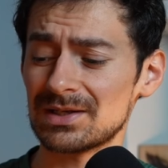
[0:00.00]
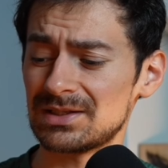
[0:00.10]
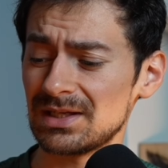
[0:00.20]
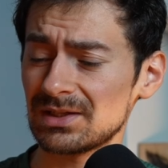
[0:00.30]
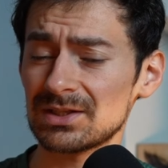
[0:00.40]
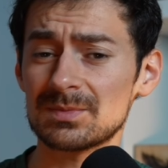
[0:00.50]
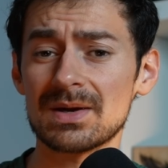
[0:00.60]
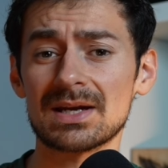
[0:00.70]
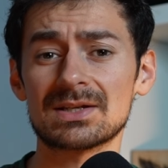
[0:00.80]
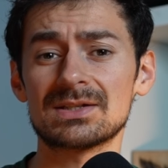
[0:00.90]
seeing the
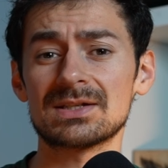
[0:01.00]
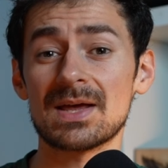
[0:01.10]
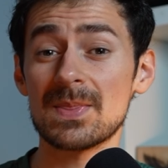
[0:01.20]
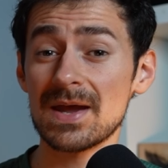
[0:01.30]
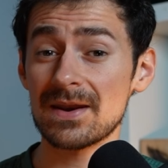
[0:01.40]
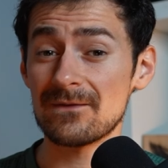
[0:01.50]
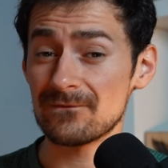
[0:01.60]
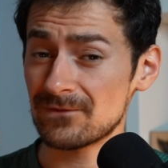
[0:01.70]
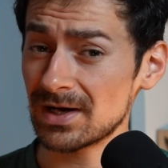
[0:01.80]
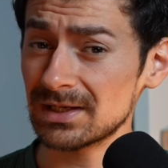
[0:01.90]
specs and then
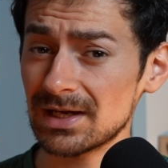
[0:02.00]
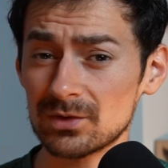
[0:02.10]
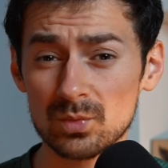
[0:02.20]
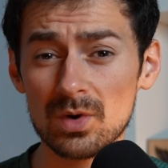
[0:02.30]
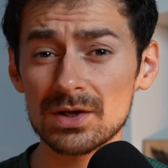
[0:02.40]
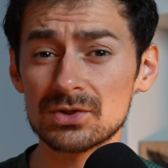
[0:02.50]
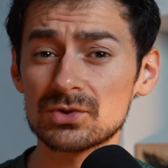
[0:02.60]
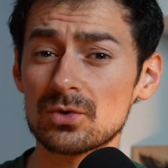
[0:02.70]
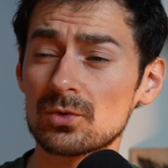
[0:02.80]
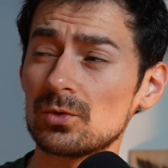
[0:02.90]
find out why it's
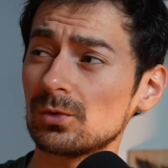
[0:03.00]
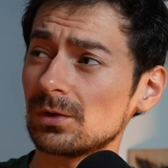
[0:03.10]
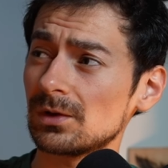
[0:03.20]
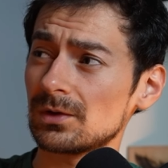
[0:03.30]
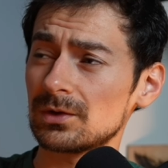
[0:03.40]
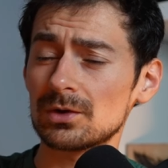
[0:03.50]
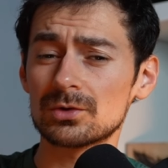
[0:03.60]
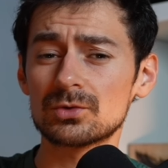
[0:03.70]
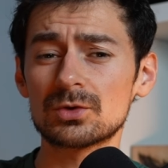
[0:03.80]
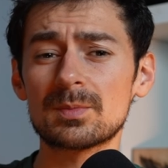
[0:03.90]
so cool. The
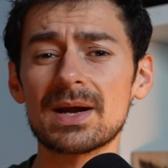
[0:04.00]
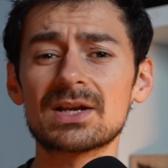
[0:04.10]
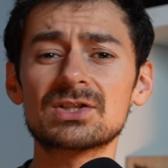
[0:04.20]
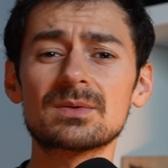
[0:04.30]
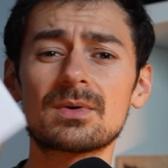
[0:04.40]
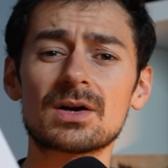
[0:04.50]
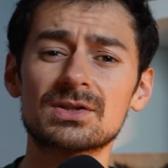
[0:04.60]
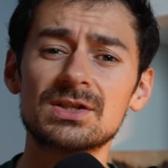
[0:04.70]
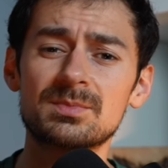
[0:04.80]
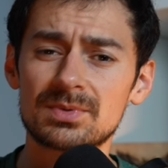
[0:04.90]
Ortur packaging
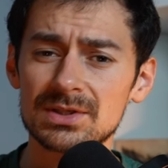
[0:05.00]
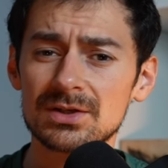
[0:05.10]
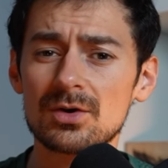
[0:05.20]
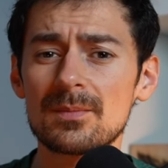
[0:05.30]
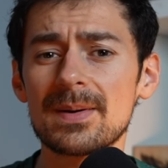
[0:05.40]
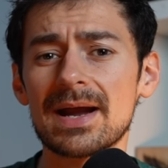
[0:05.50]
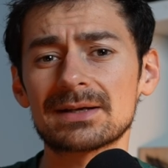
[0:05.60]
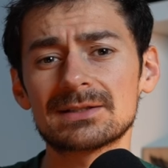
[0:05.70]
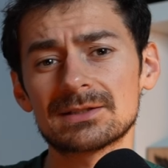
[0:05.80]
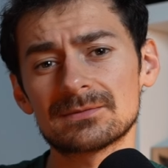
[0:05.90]
box is pretty
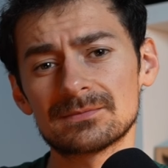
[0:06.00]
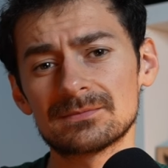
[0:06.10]
compact.